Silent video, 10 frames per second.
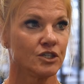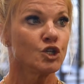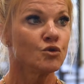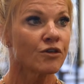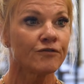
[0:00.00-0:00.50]

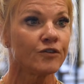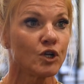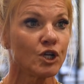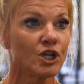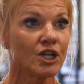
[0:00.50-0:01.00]

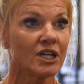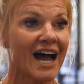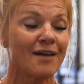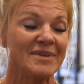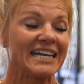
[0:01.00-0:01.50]
youthful.
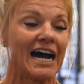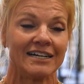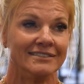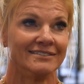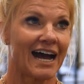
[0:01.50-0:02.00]
I mean,
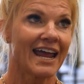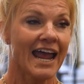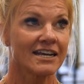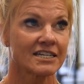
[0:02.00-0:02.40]
I hate